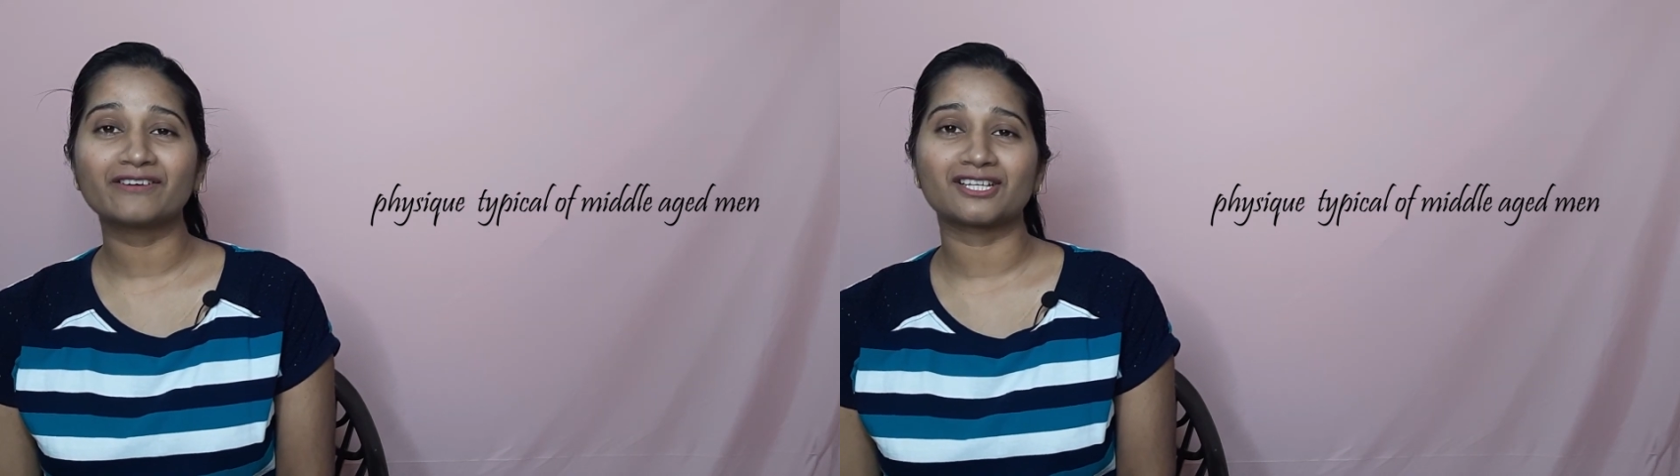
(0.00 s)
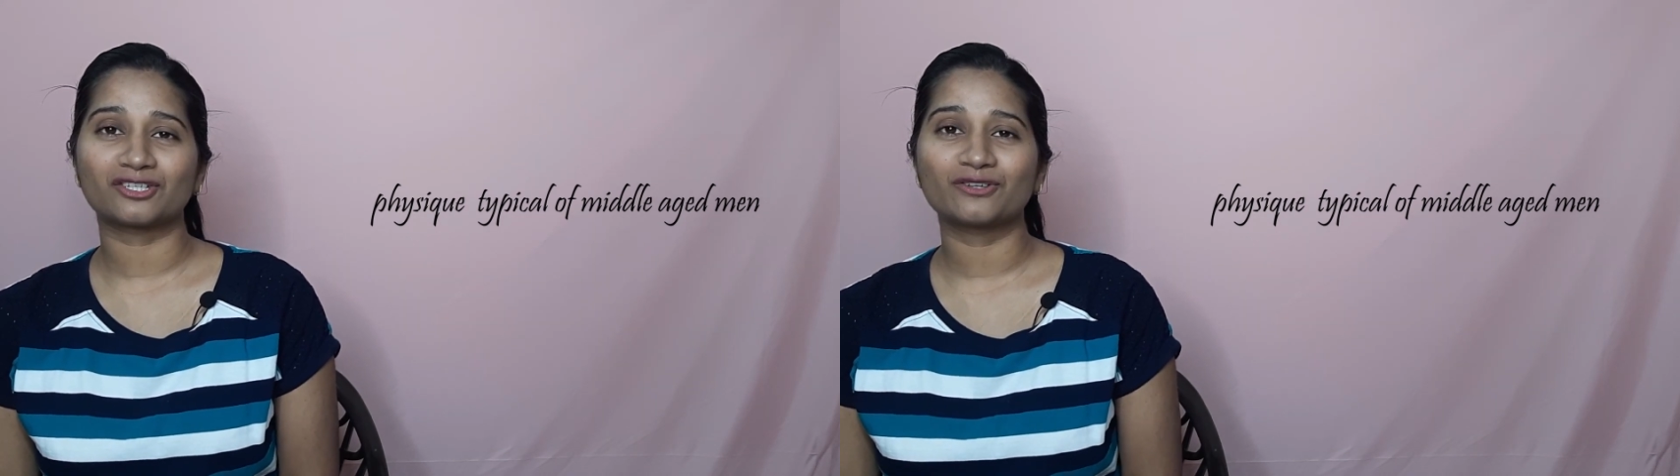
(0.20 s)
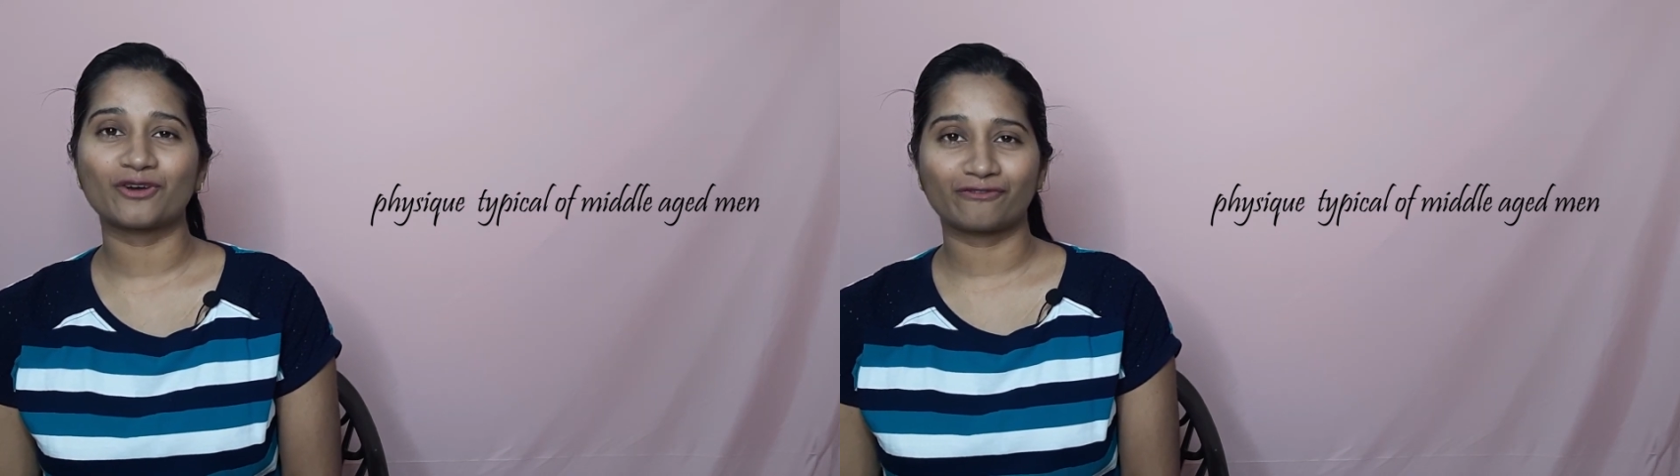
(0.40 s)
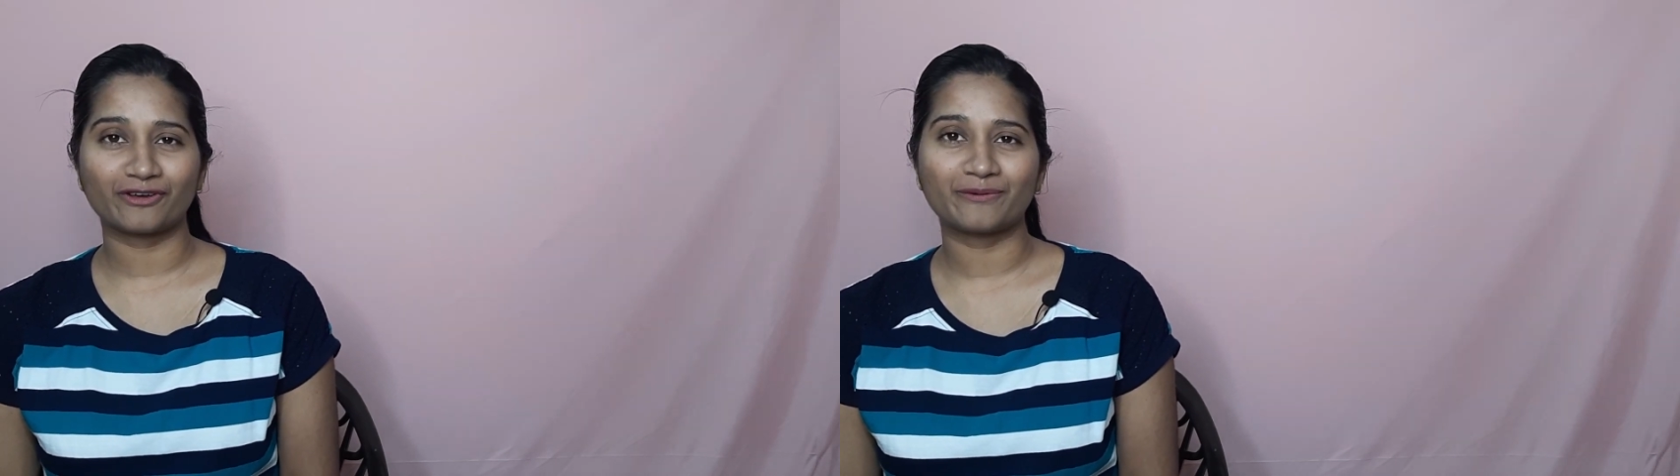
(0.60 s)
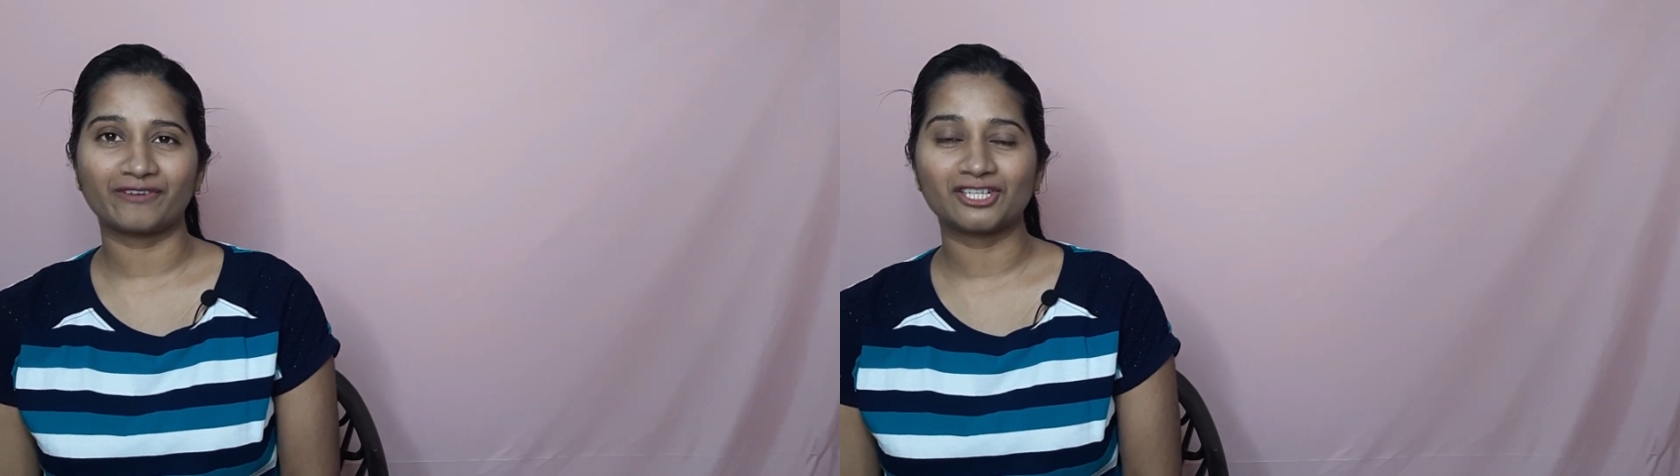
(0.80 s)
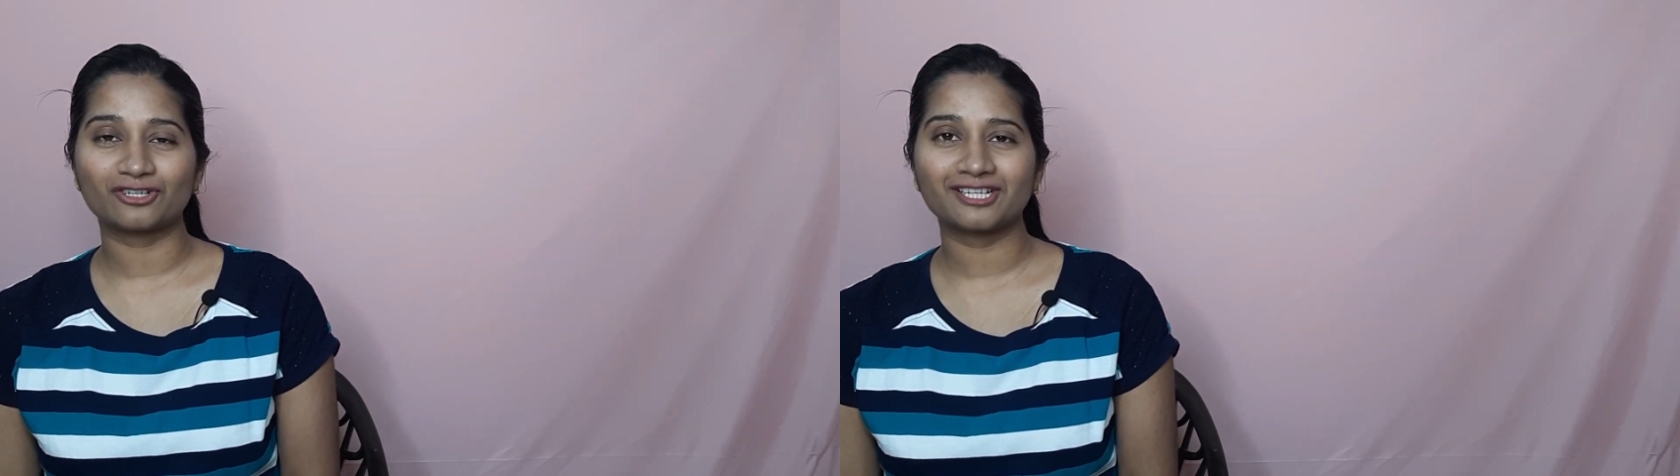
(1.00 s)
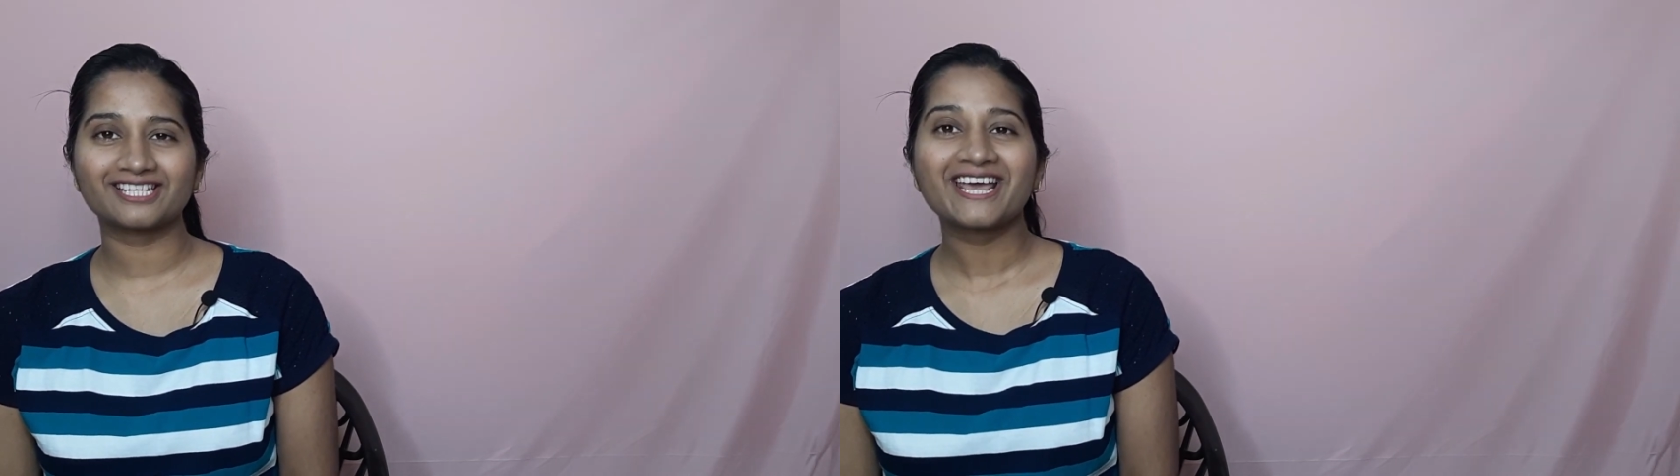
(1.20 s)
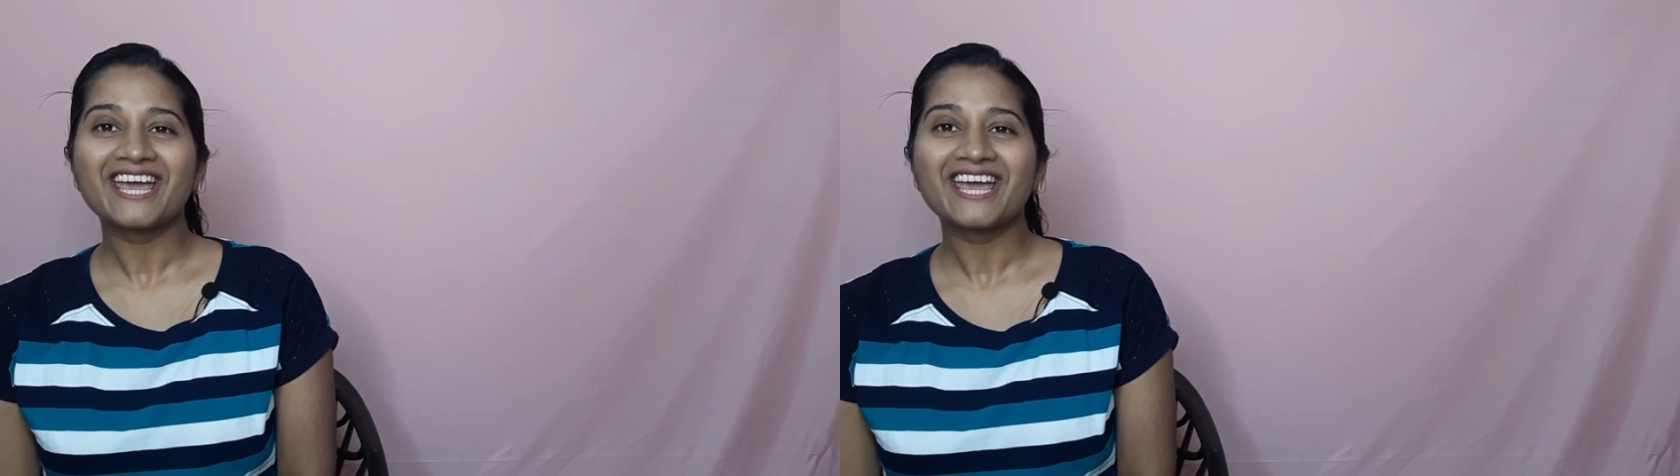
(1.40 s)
version of Avengers,